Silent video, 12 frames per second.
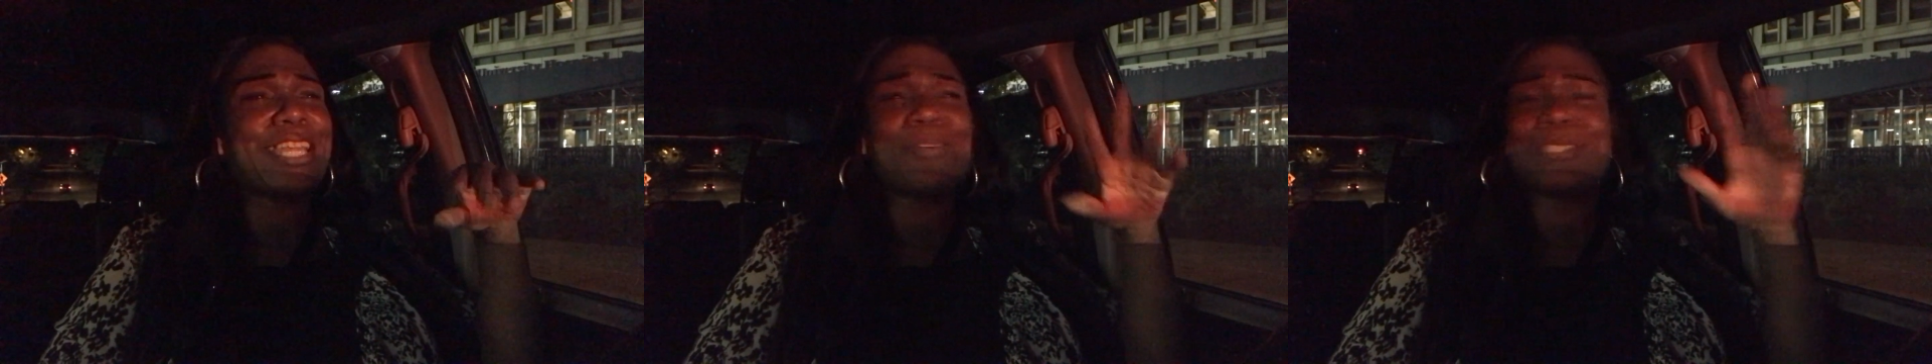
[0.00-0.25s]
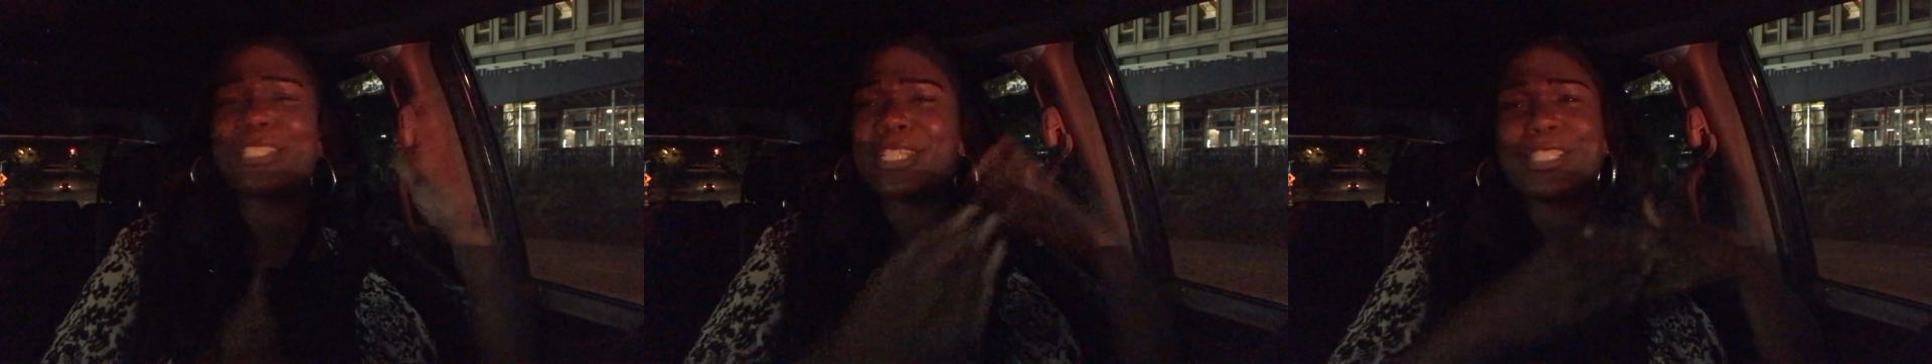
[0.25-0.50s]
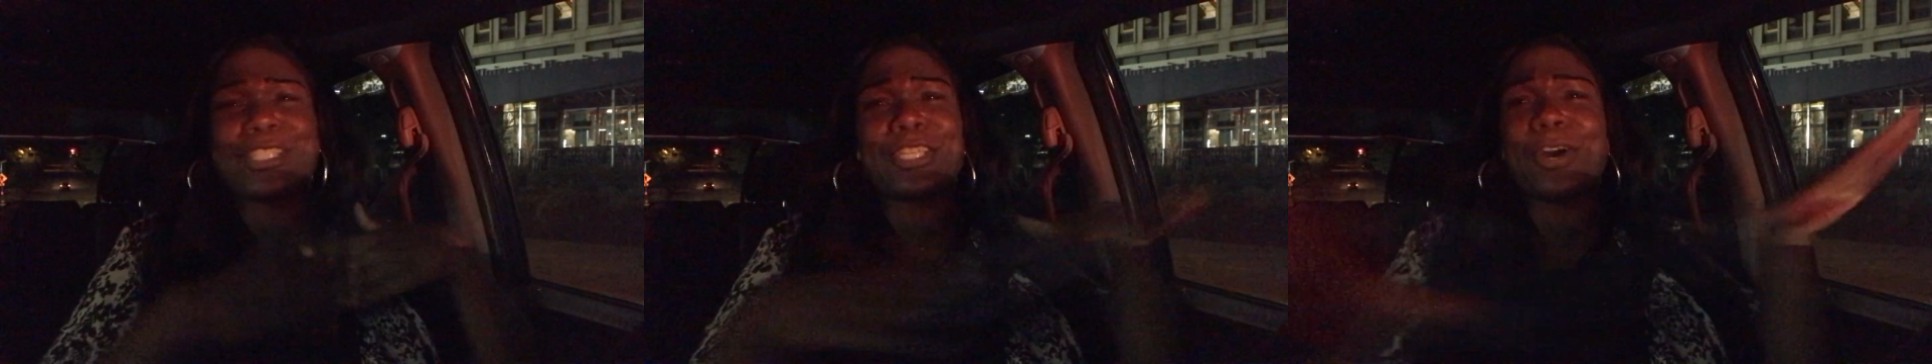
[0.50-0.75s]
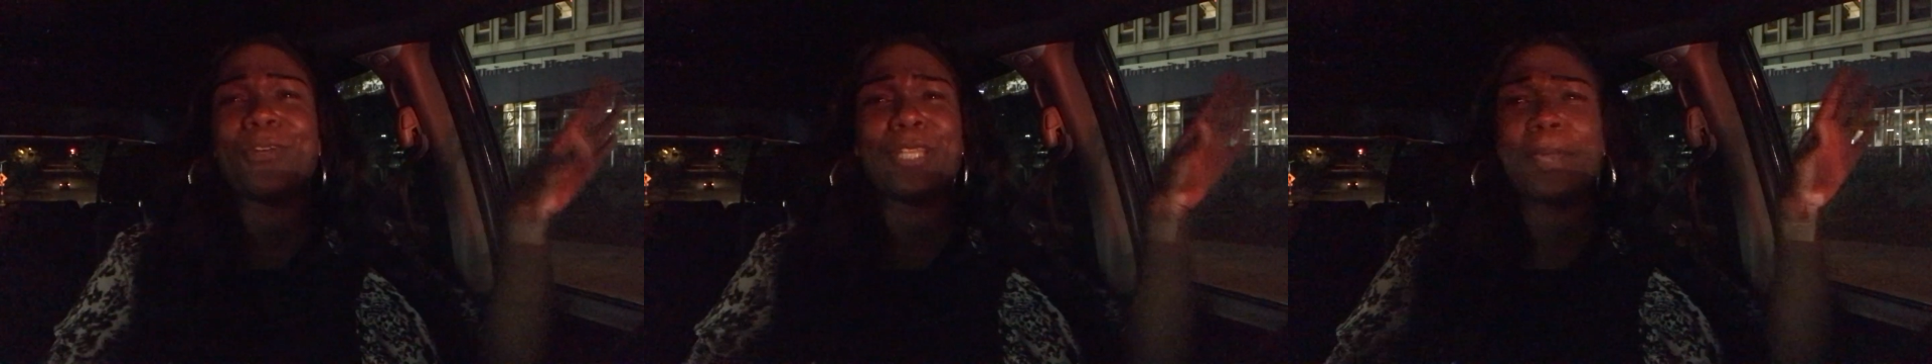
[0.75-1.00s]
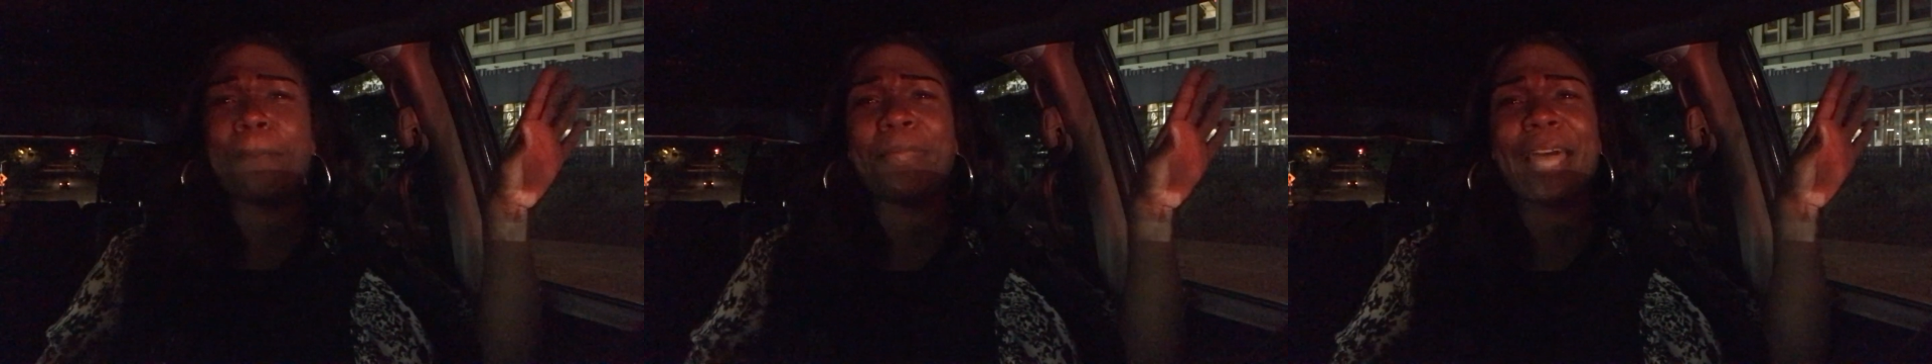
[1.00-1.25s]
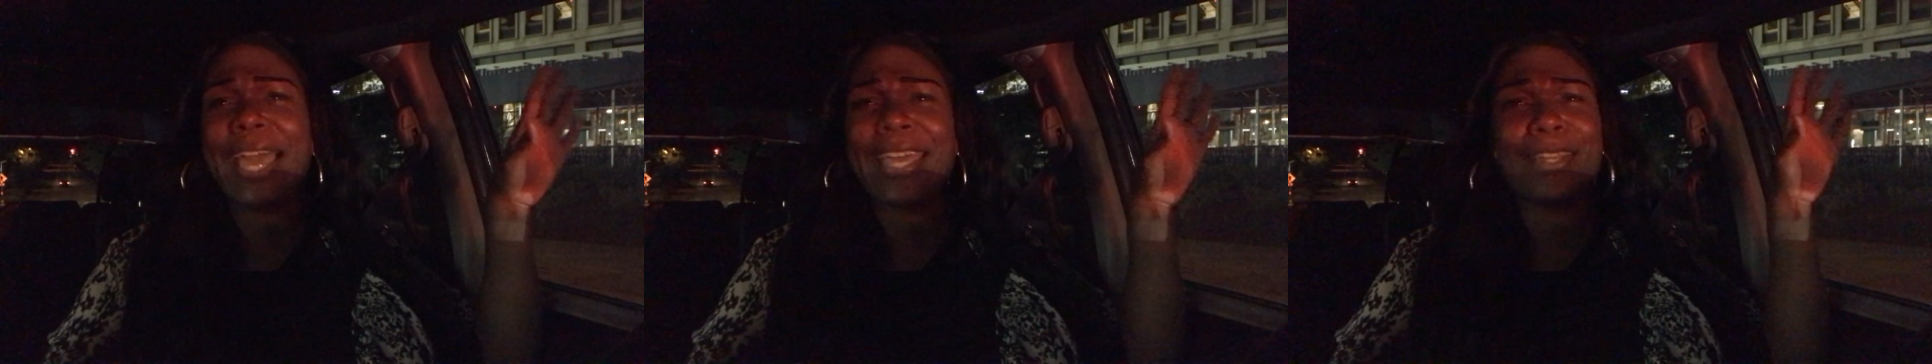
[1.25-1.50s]
It was just totally
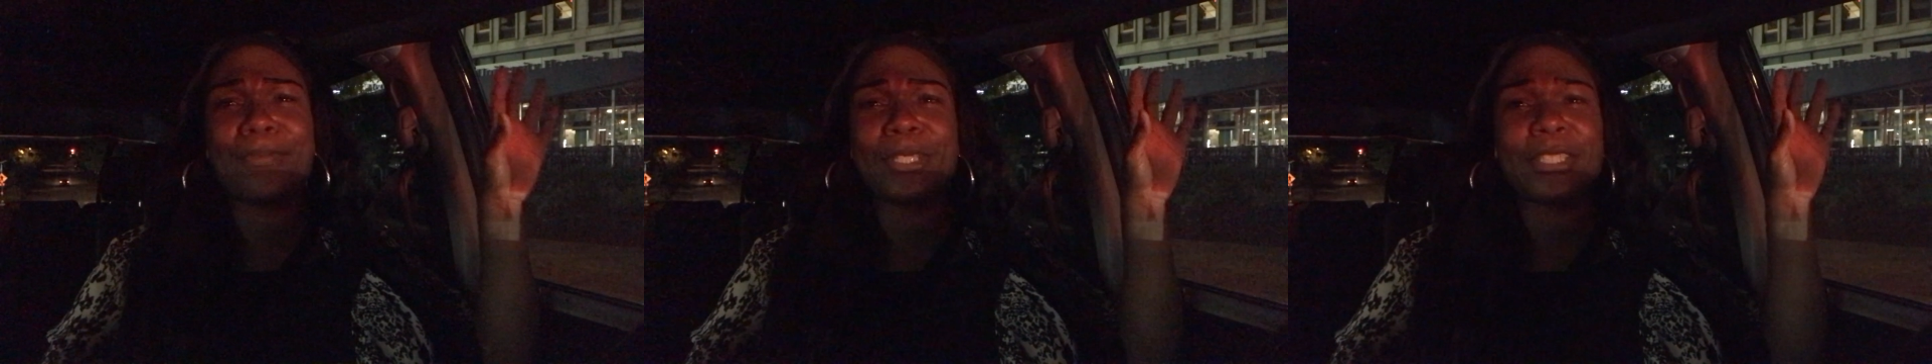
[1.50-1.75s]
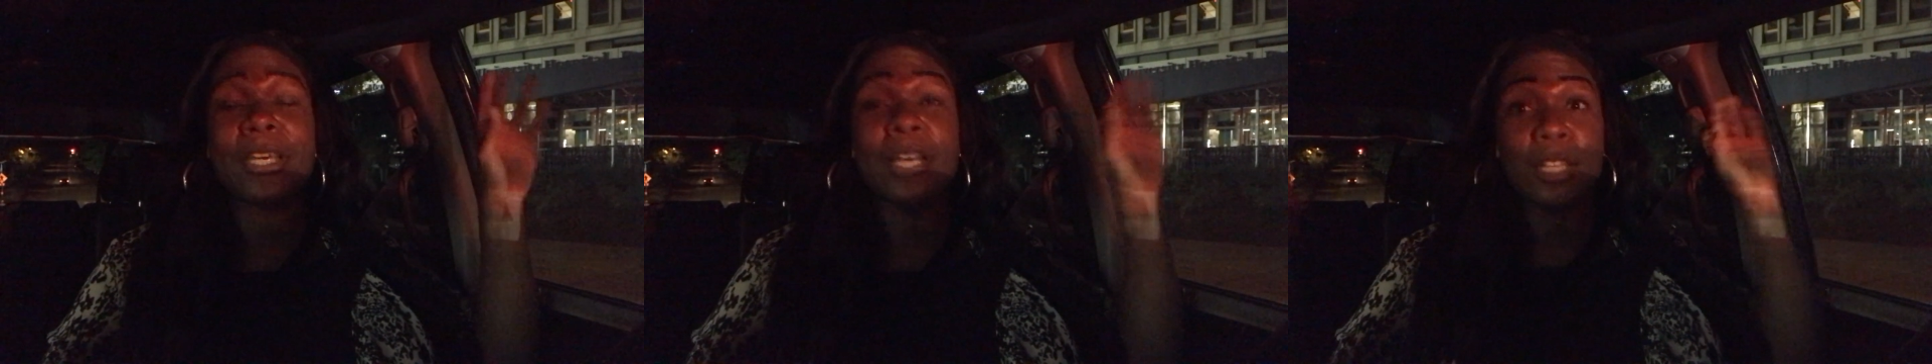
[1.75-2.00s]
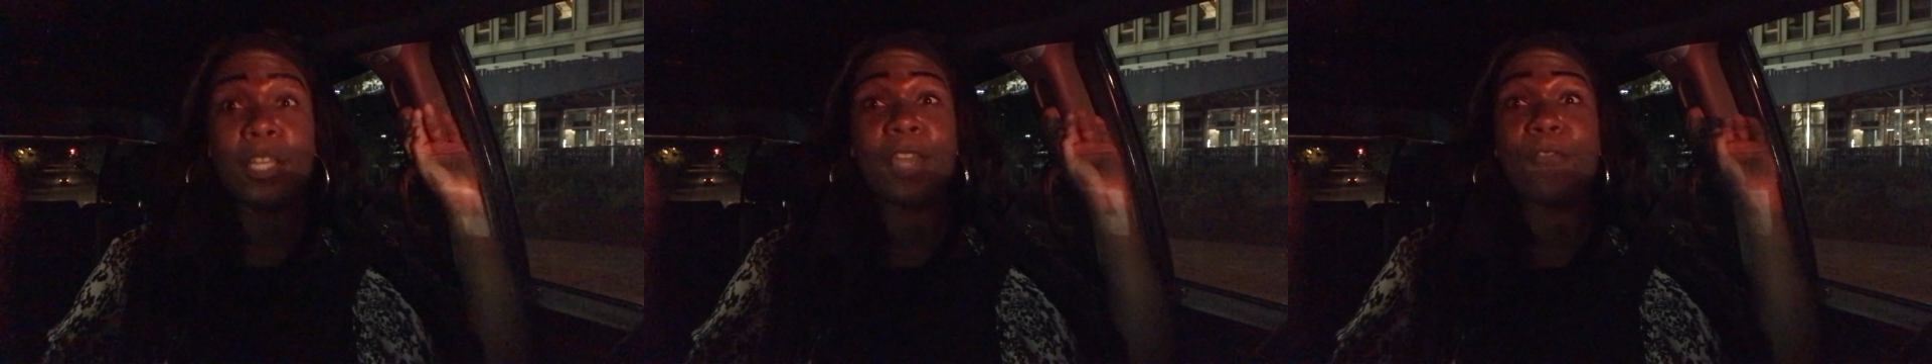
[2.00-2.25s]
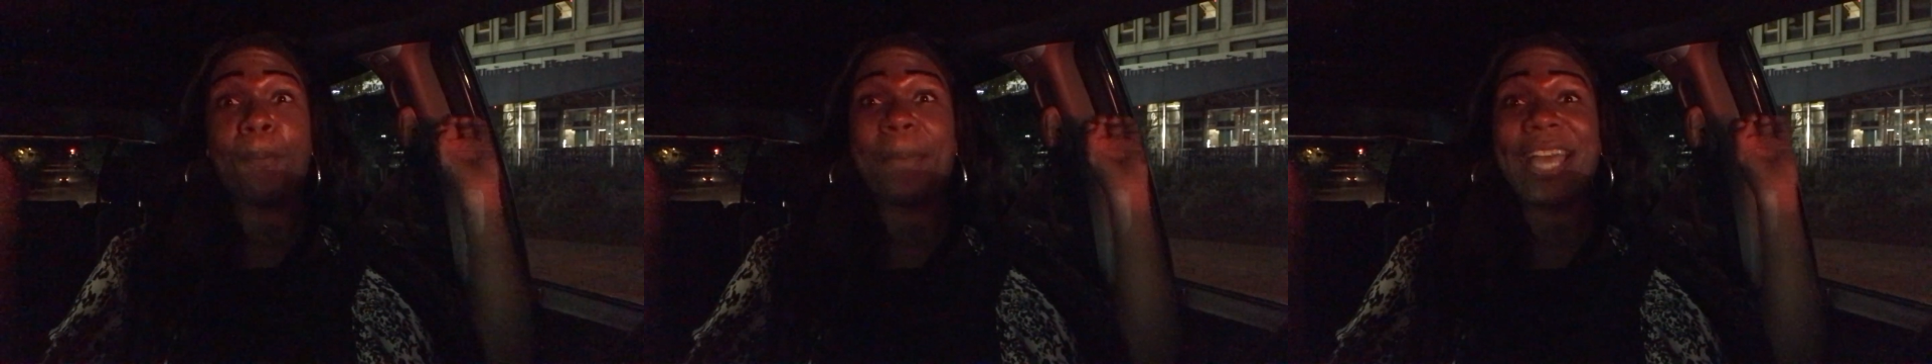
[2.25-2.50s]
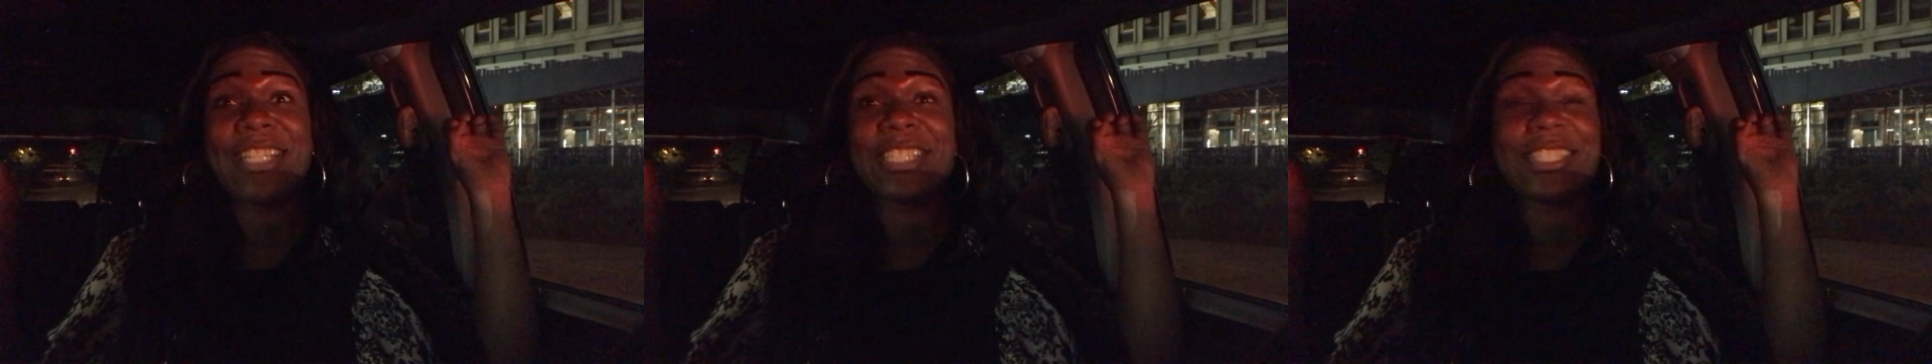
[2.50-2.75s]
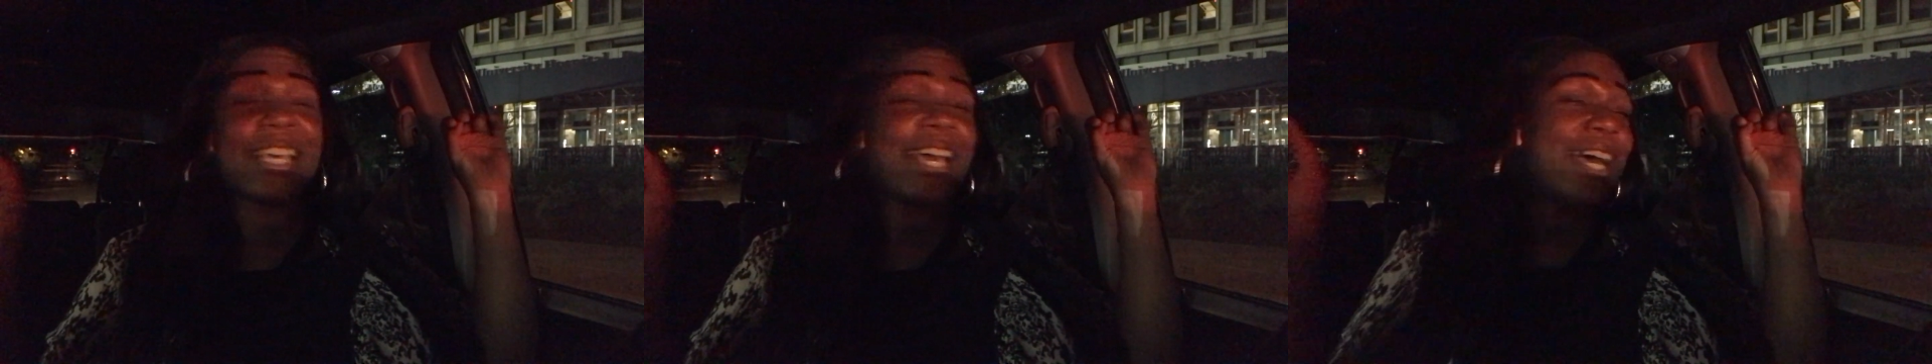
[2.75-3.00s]
black, and went to looking for batches.